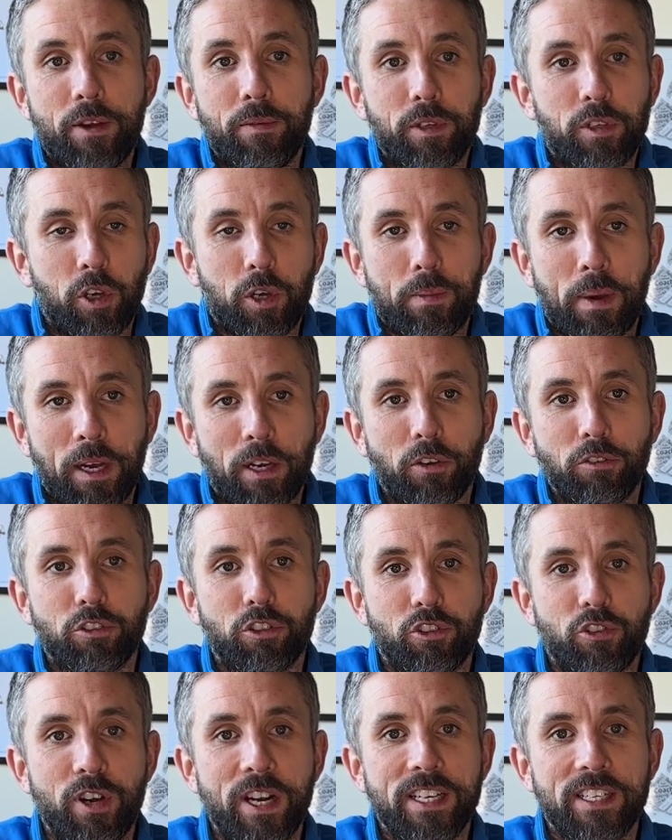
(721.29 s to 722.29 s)
We talk about
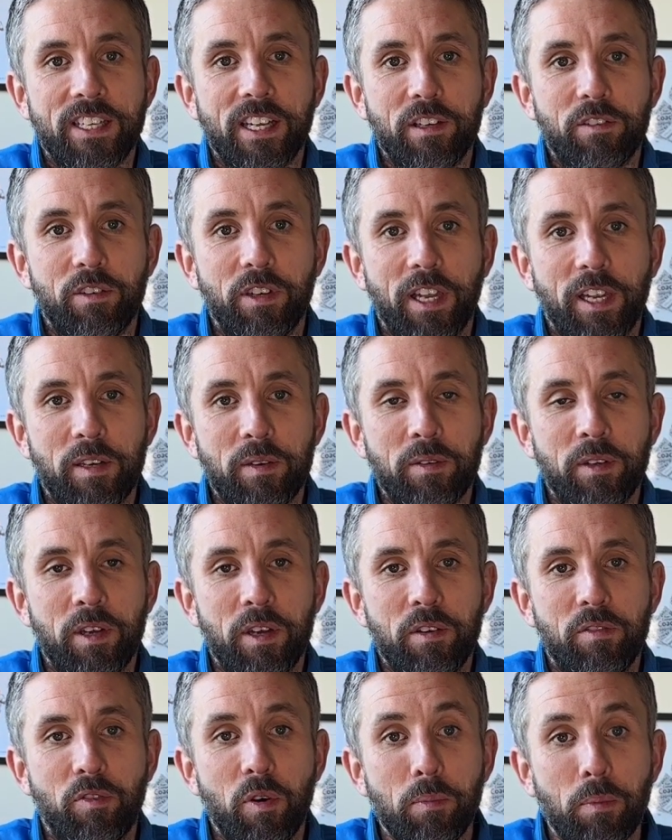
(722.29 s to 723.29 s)
constraints
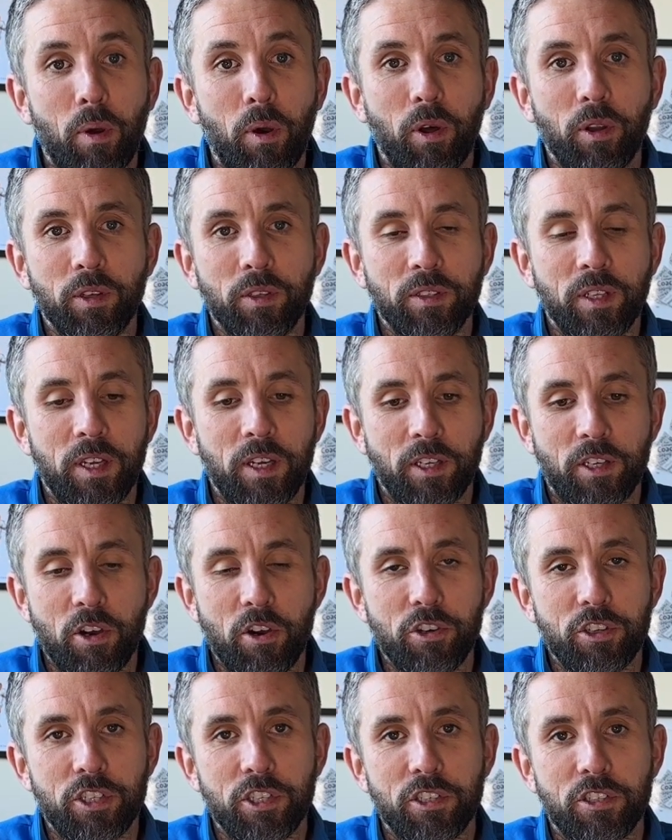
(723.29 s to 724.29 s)
led football
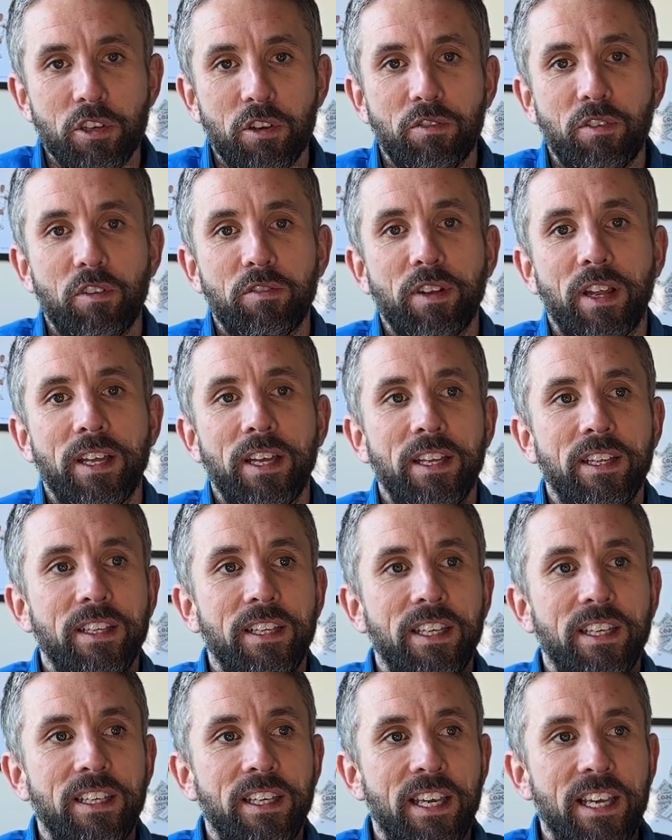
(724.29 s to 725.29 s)
coaching and so forth. Like
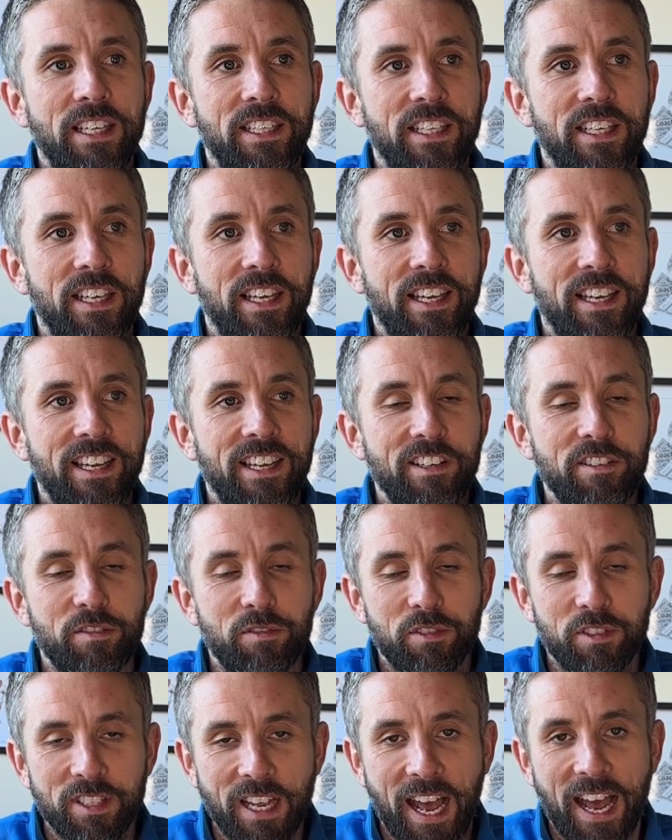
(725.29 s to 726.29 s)
his
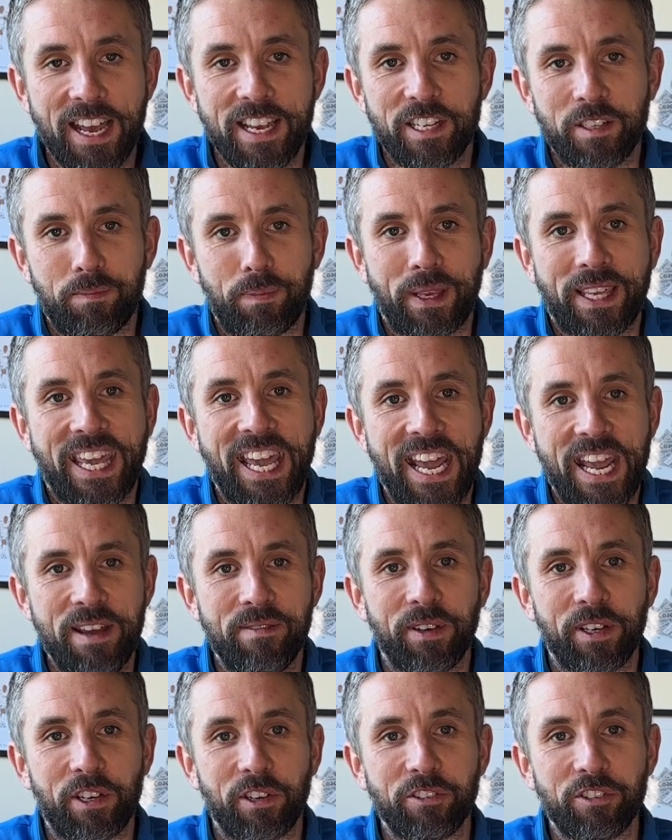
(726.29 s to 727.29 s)
size
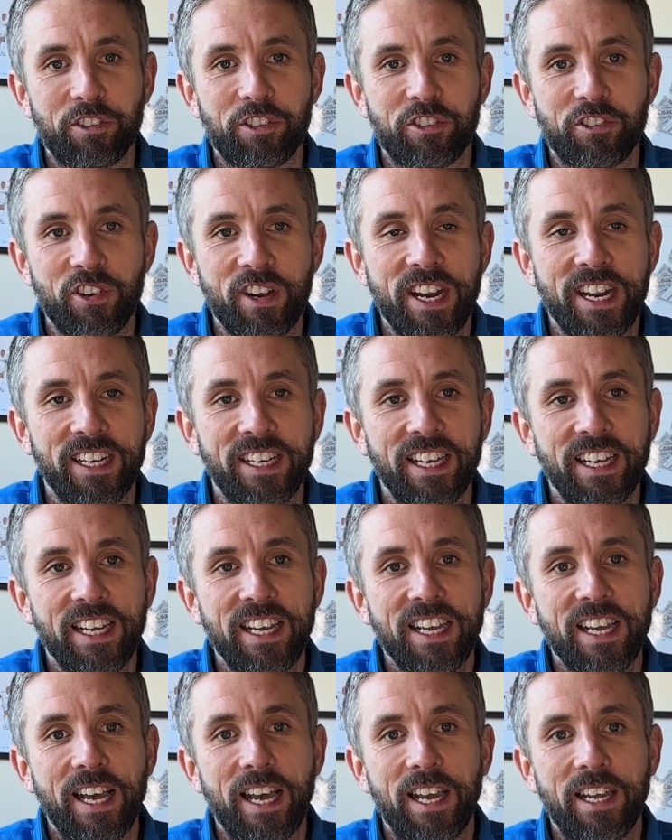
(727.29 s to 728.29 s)
became a constraint,
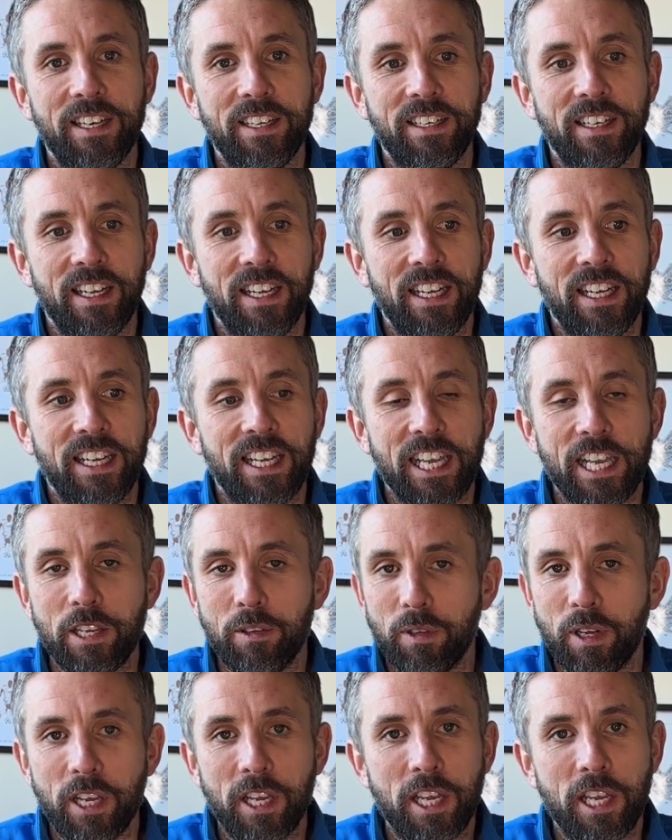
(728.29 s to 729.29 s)
and
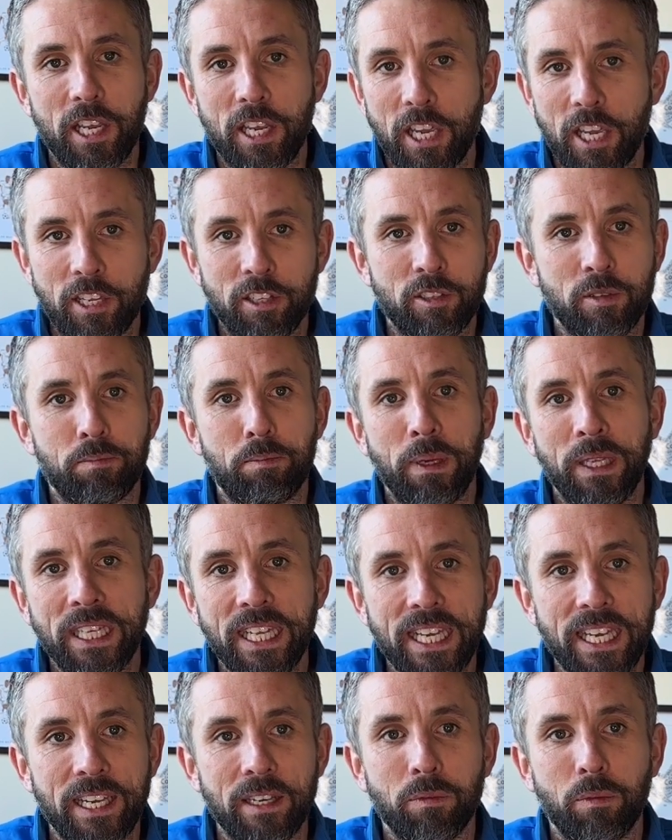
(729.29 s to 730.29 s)
his
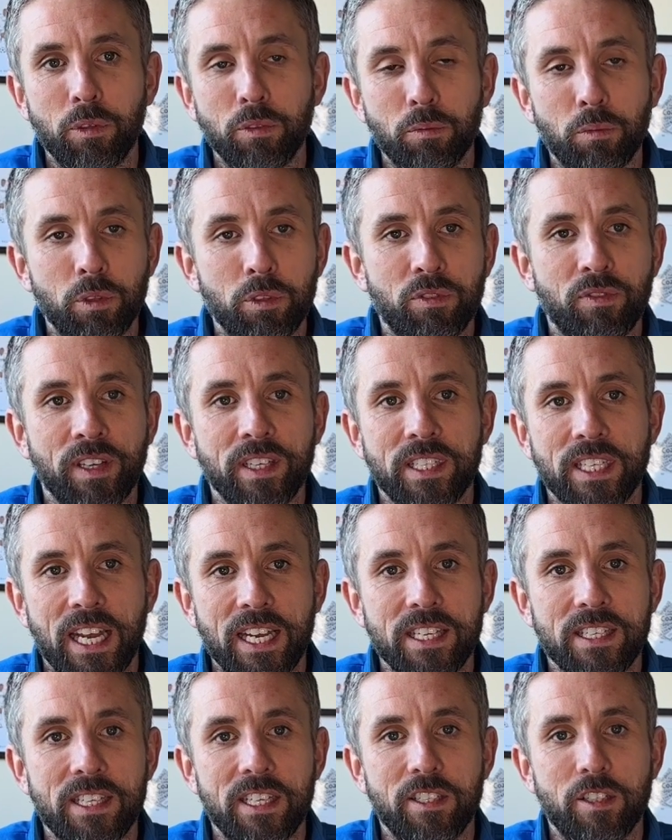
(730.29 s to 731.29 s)
ability was
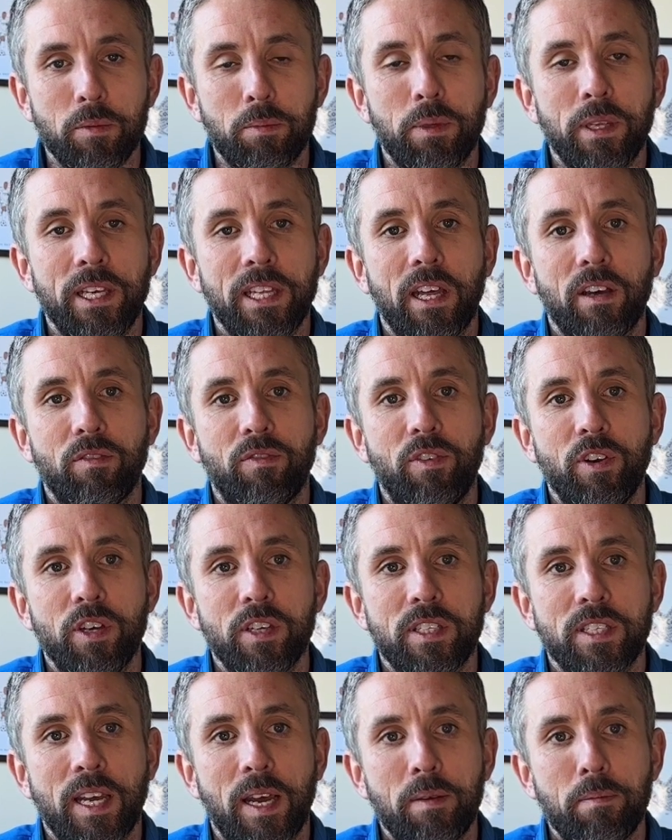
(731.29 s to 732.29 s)
fantastic to play that
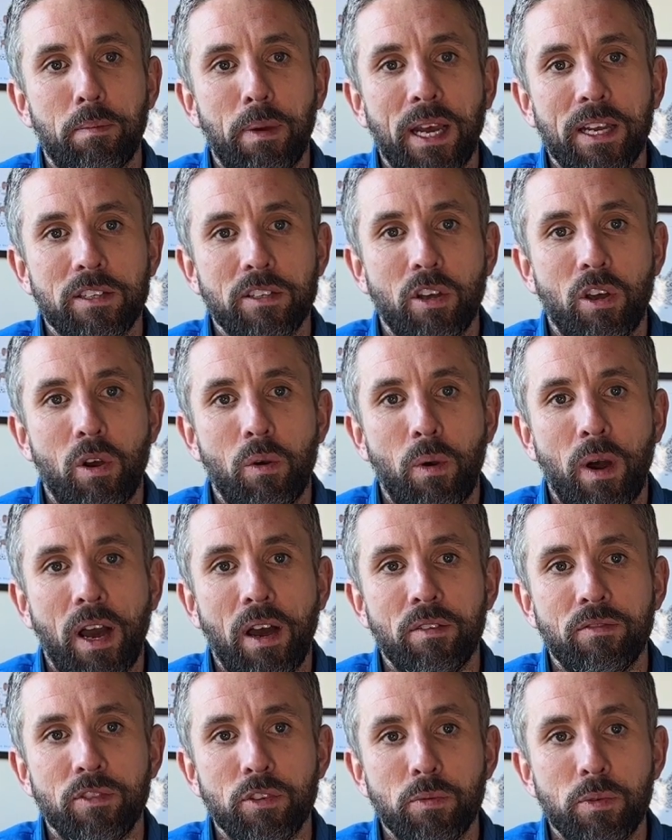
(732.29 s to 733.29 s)
first time pass or what
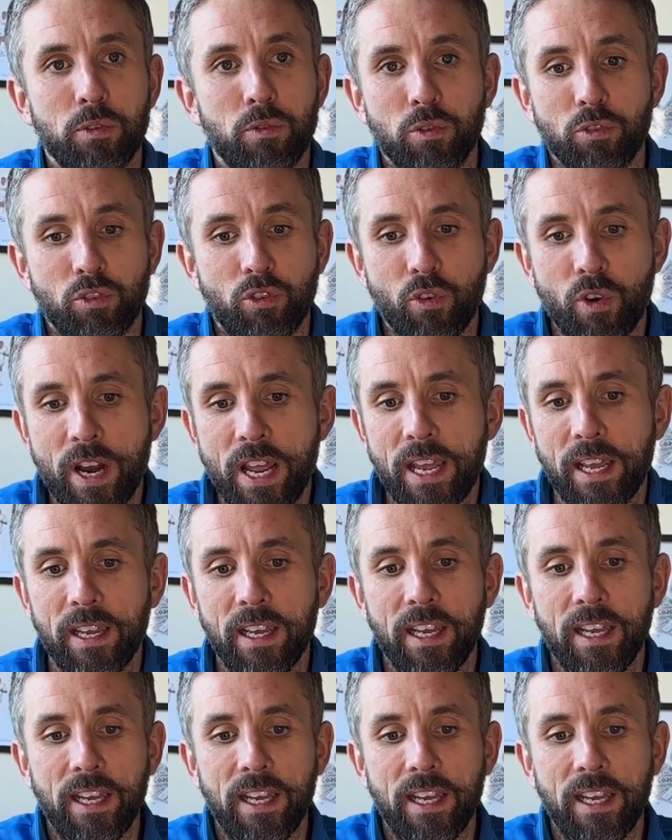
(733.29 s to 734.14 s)
have you, which was great.